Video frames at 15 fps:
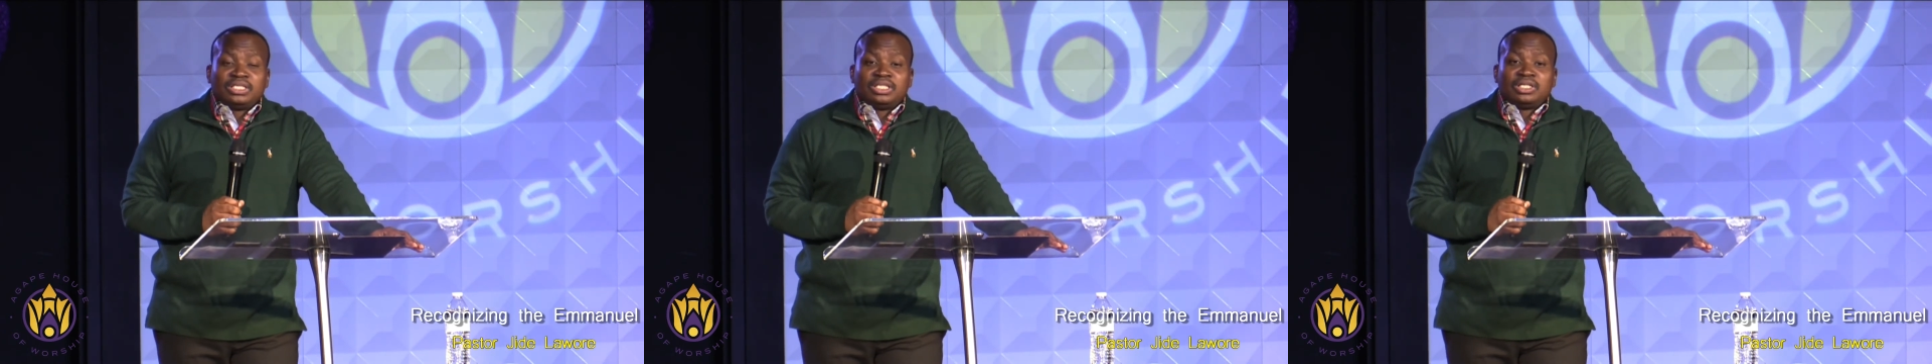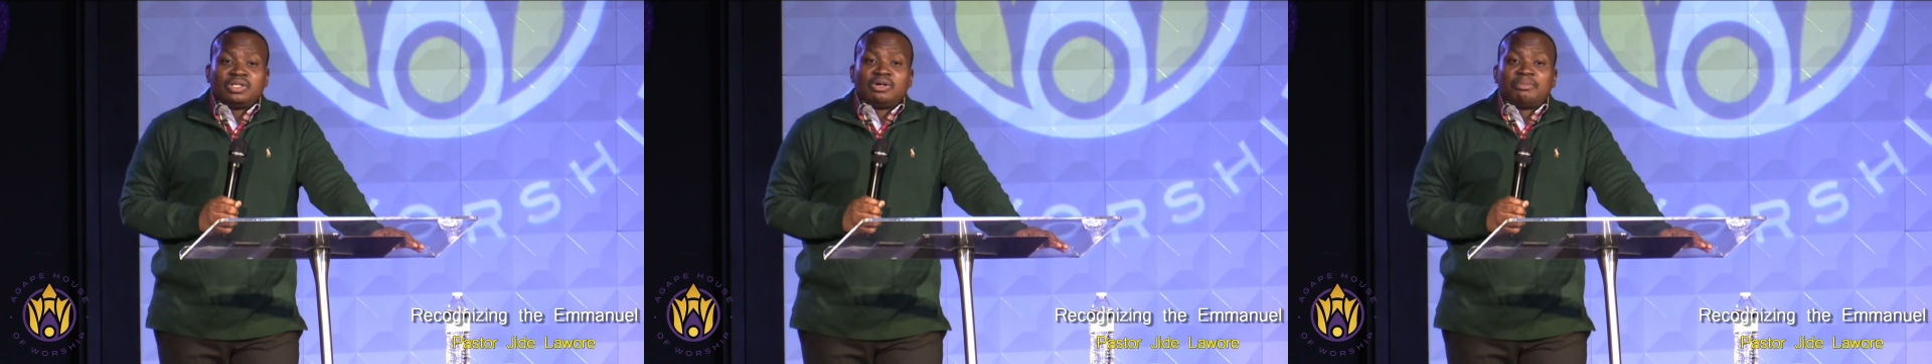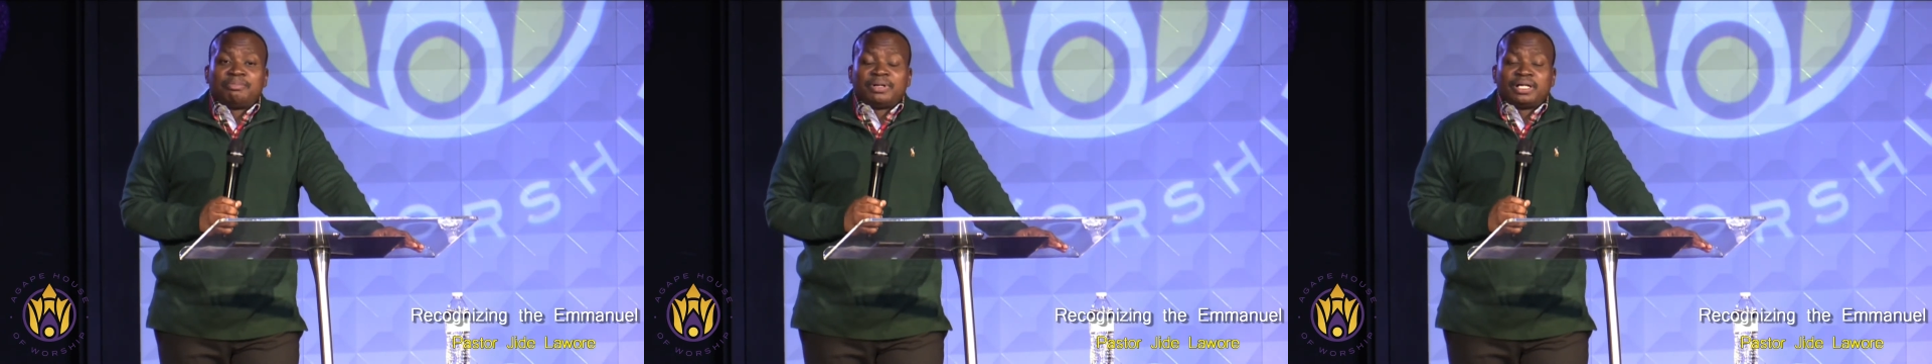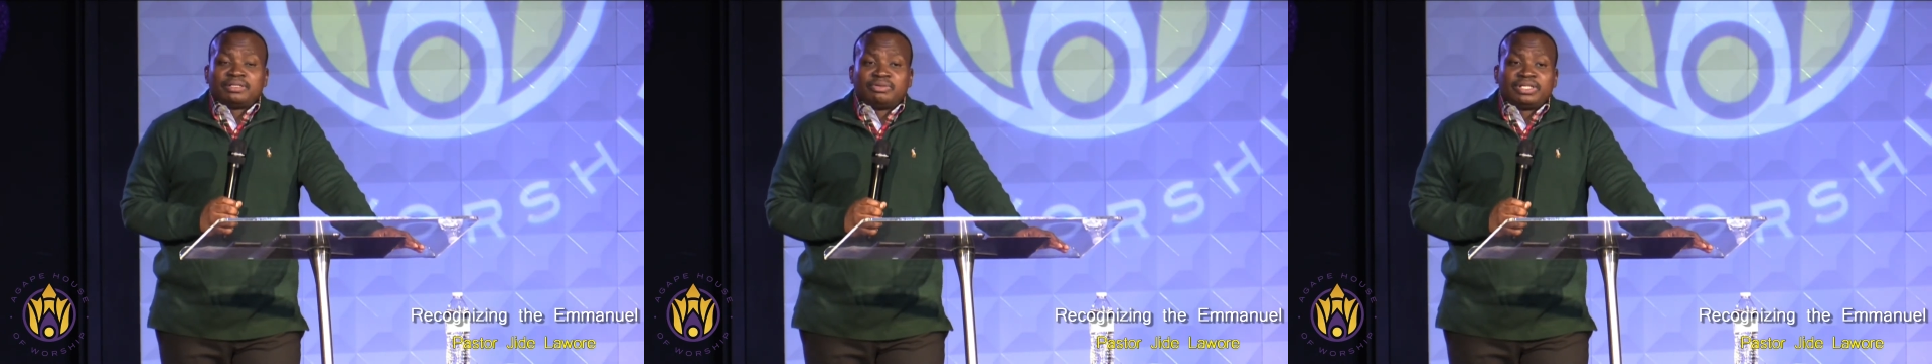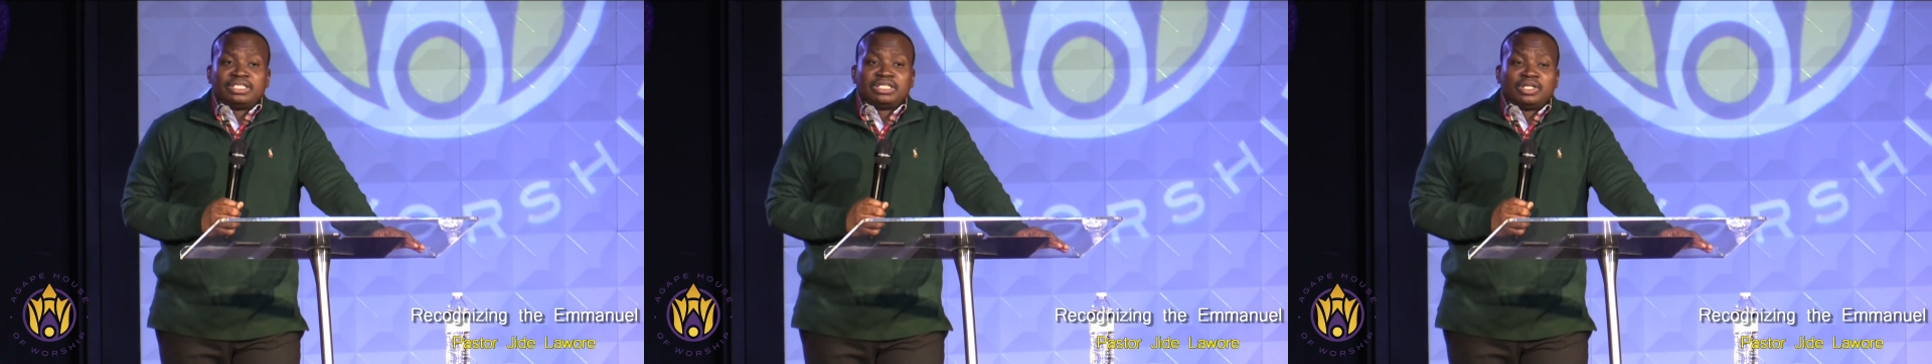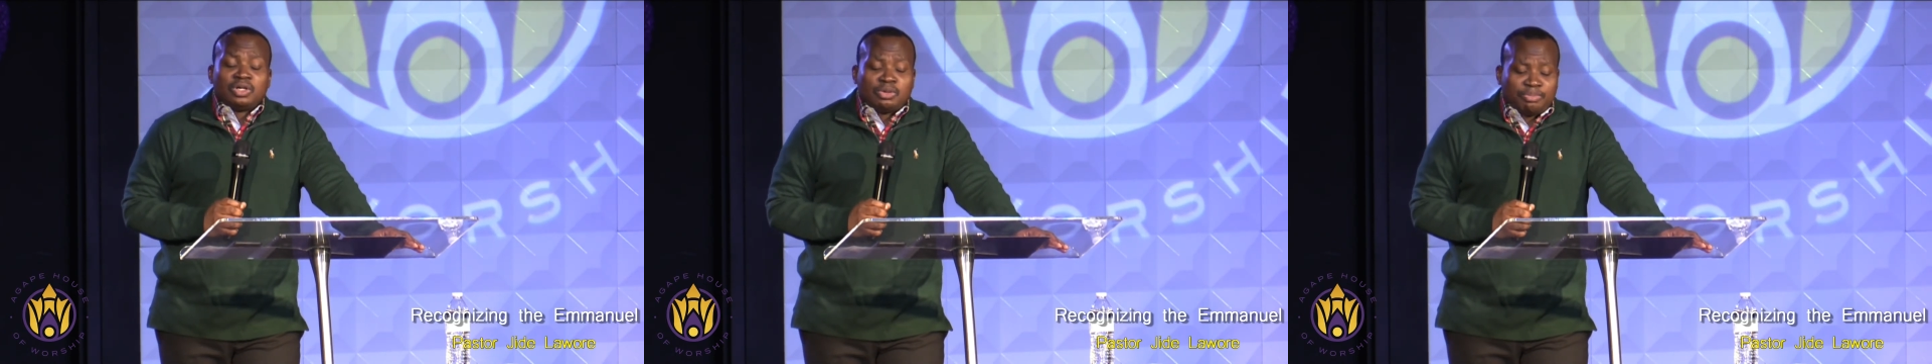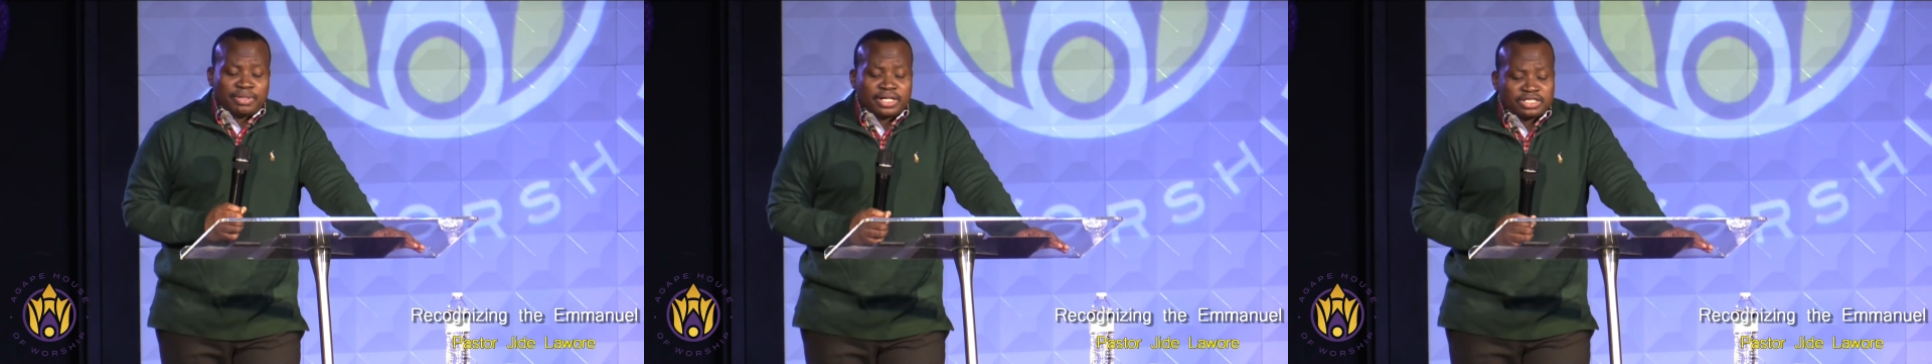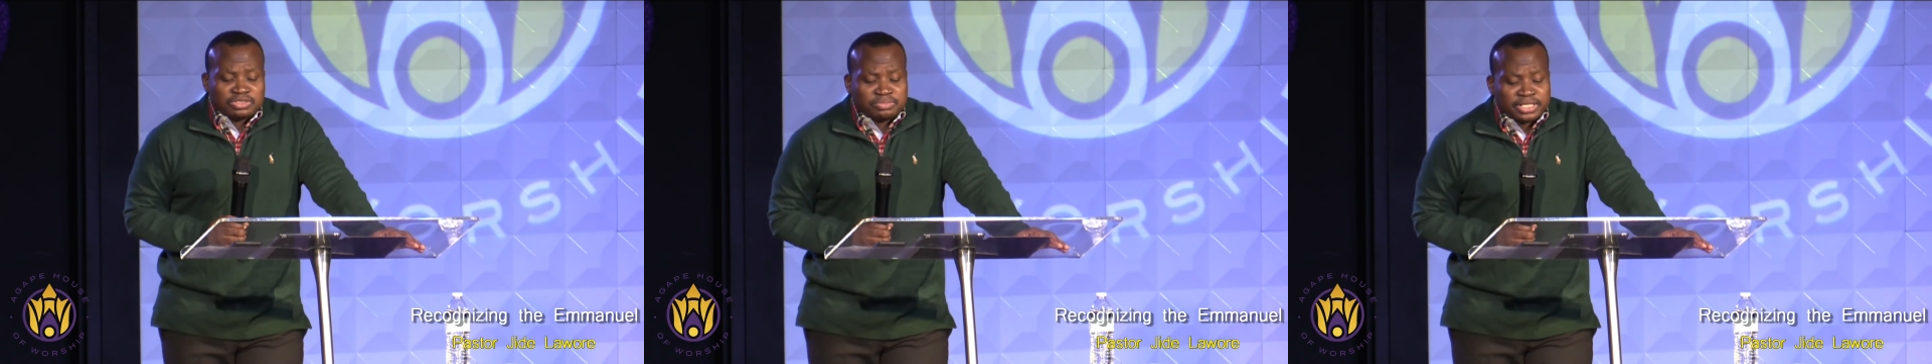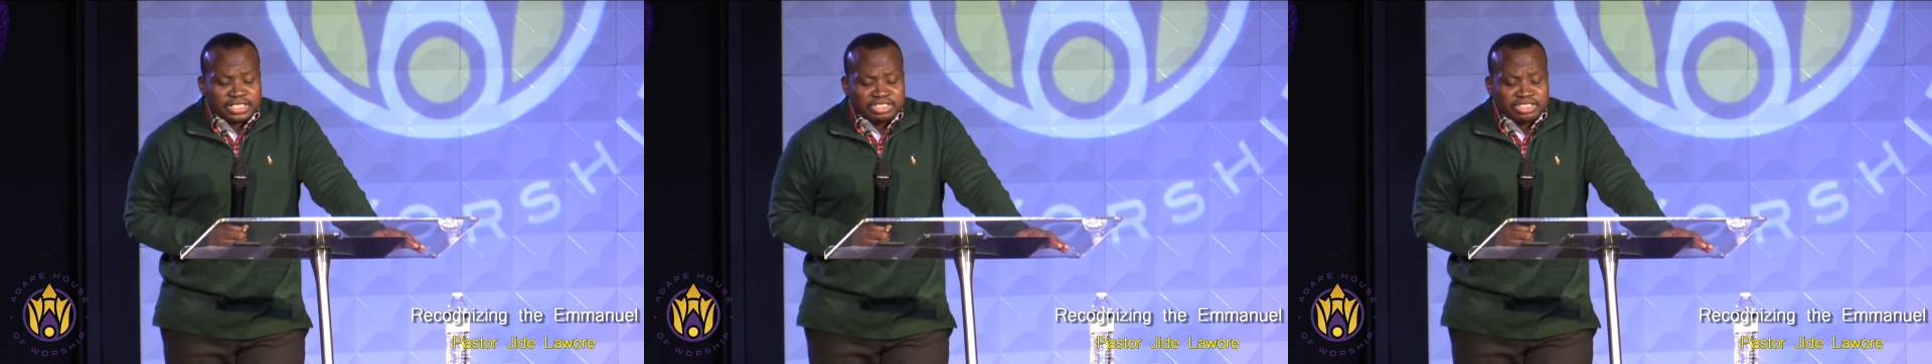the Lord, when the Lord passed by.